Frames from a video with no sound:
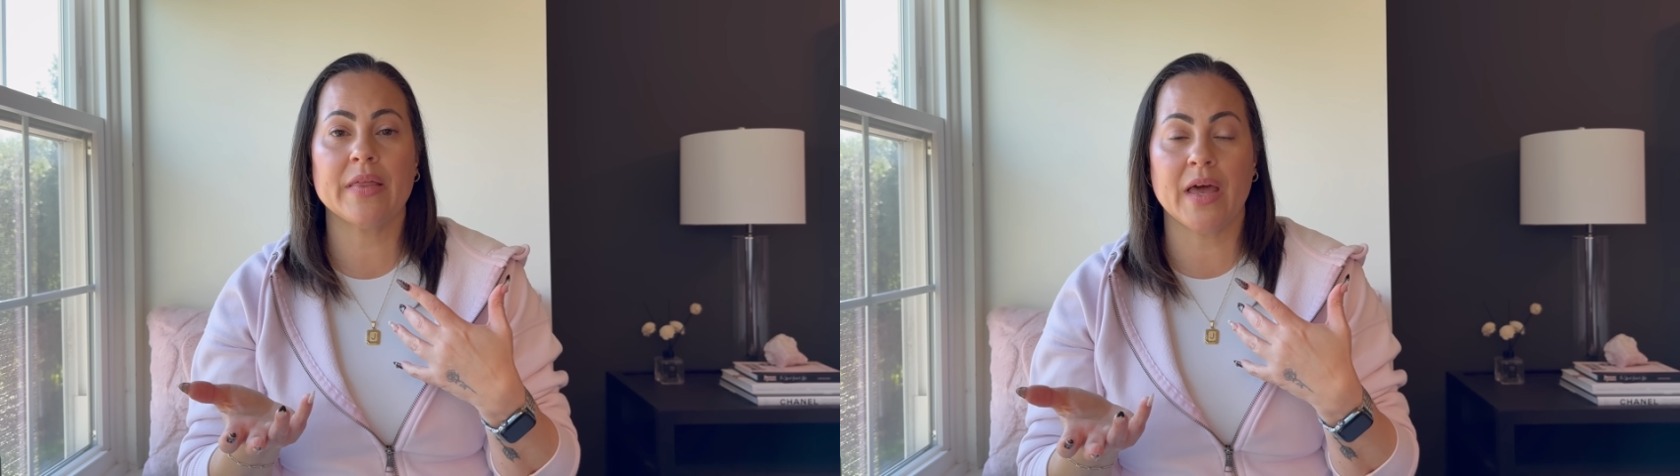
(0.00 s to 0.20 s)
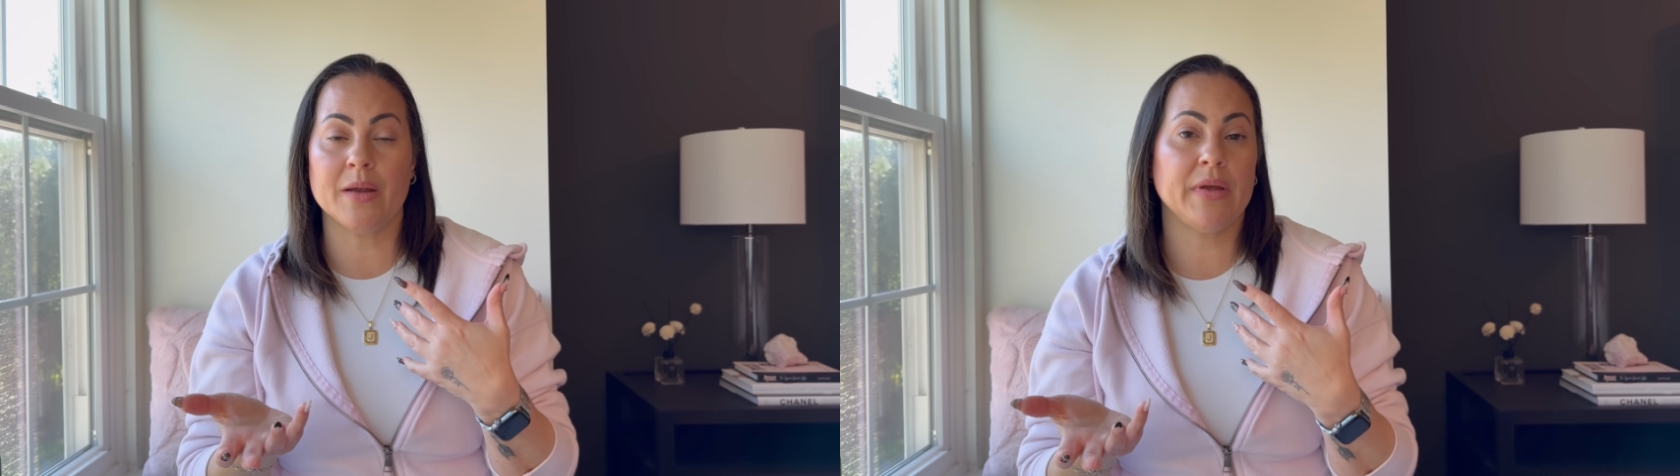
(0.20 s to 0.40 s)

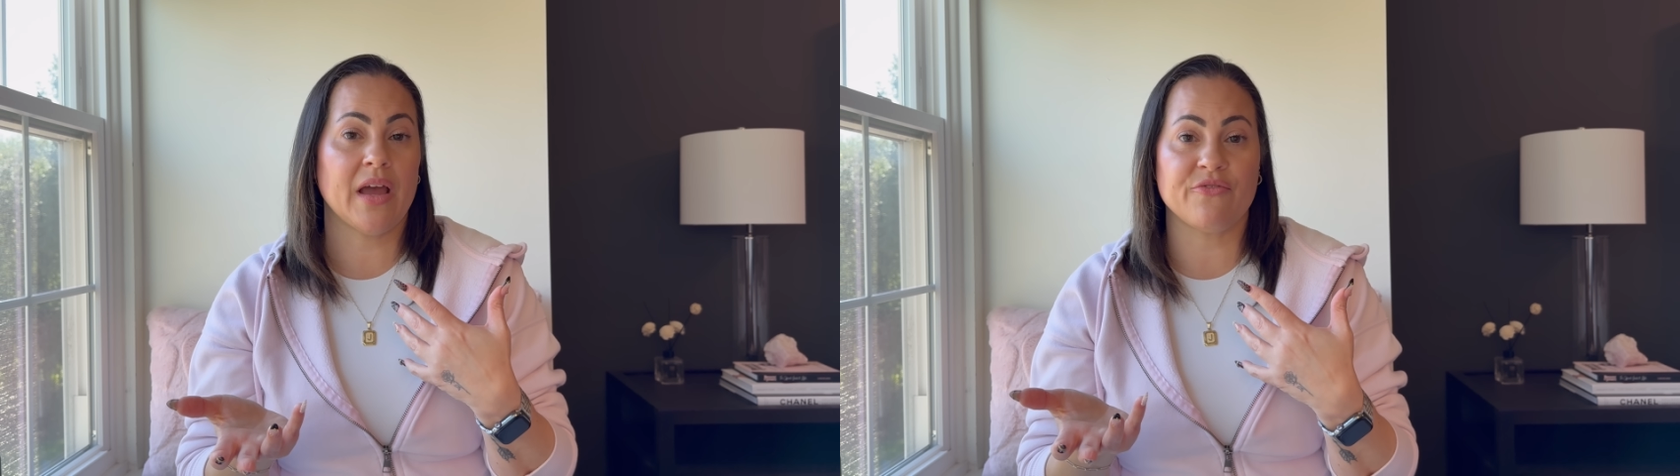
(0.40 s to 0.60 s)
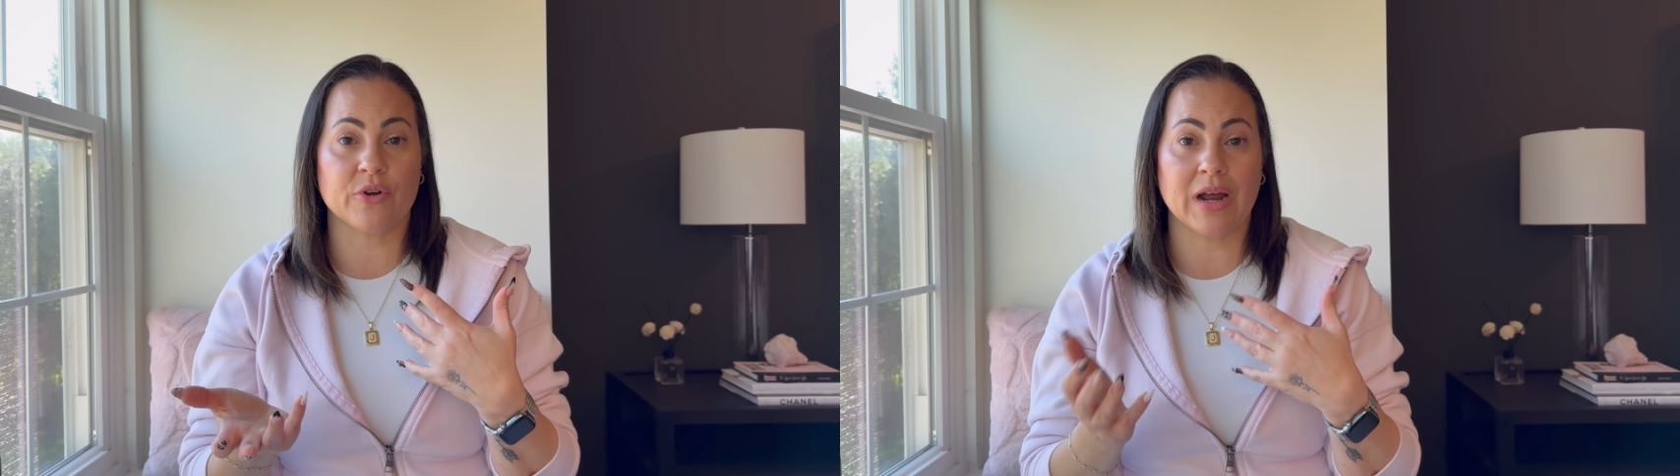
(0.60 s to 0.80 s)
that I may
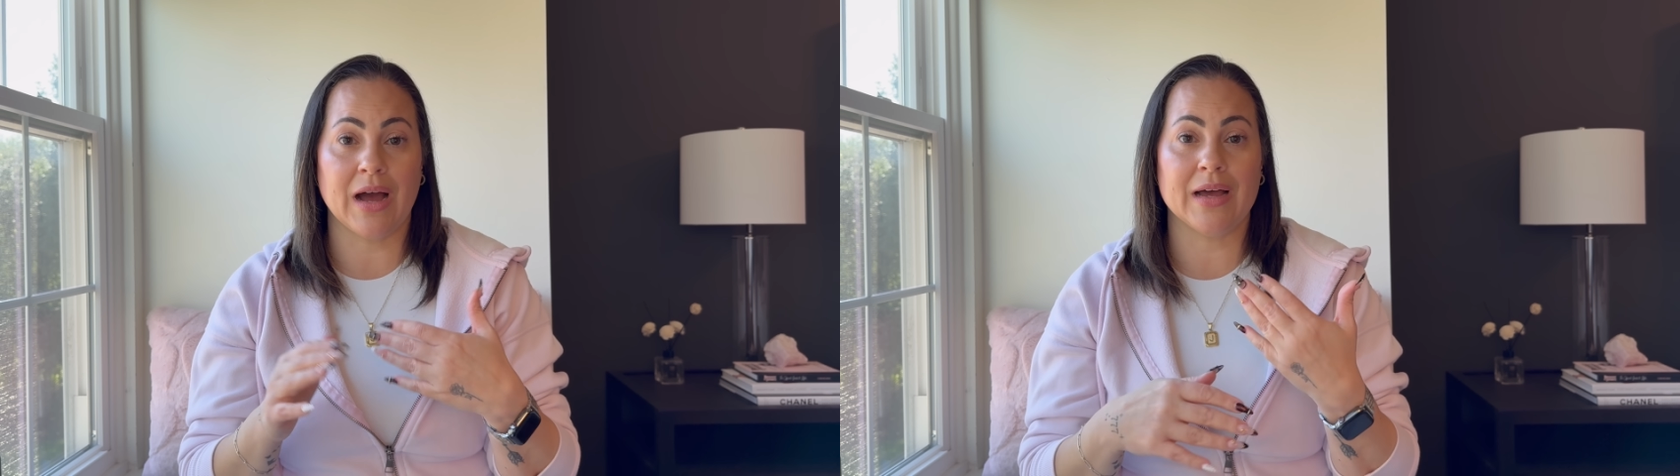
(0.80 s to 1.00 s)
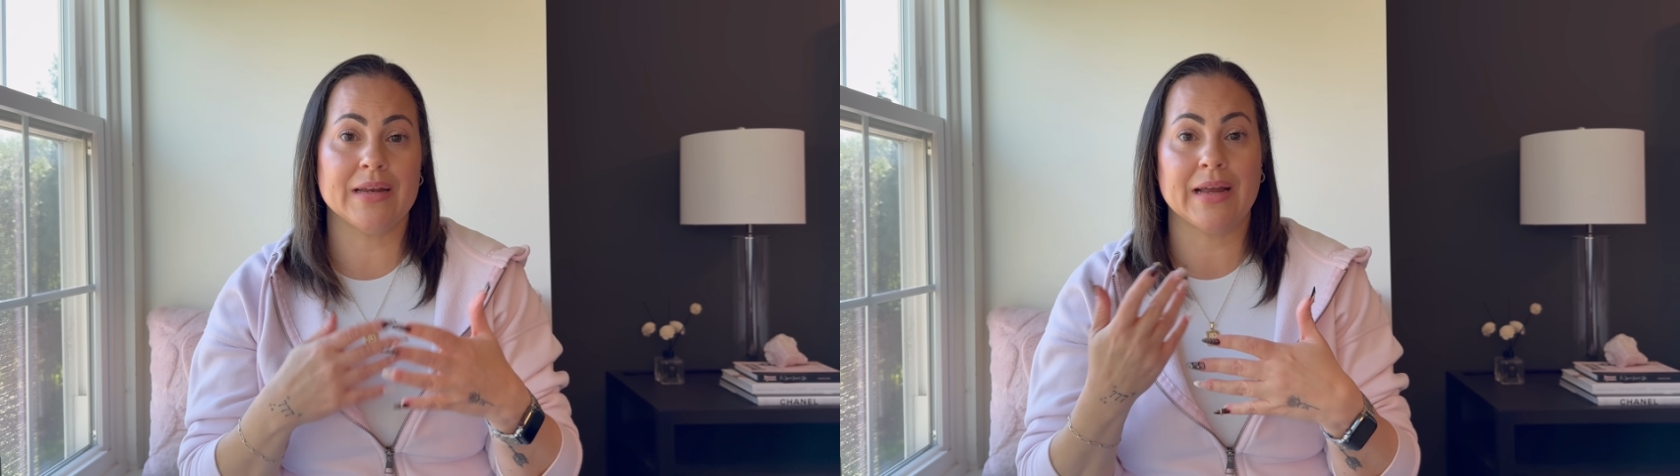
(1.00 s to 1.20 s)
have
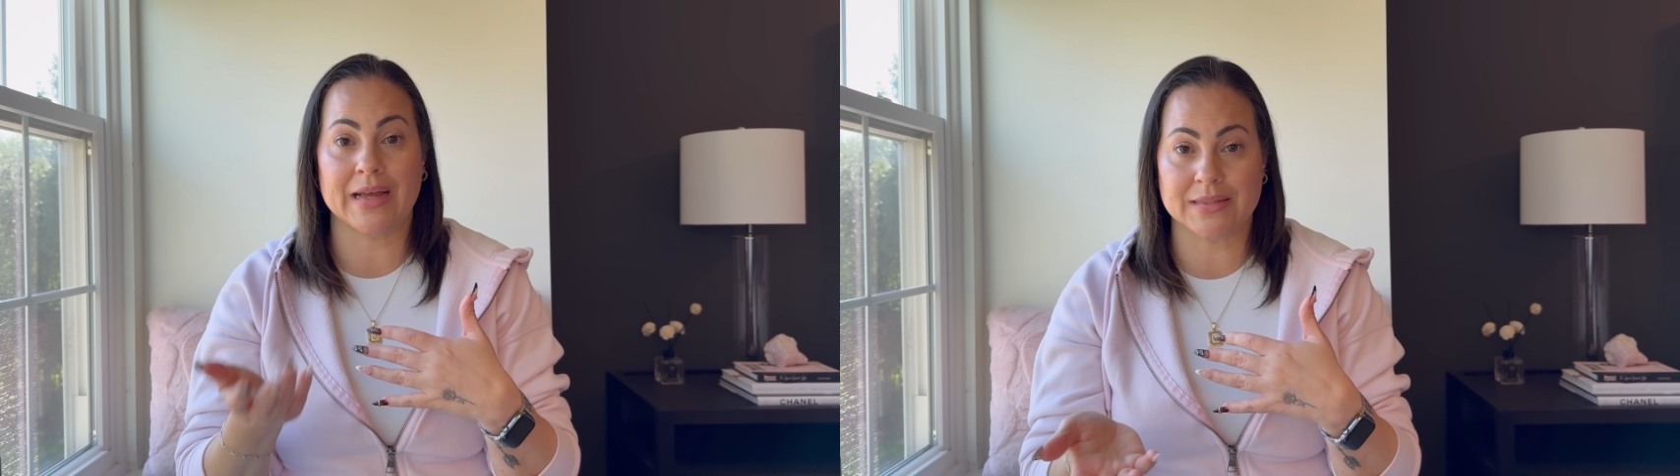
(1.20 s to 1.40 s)
forgot and I had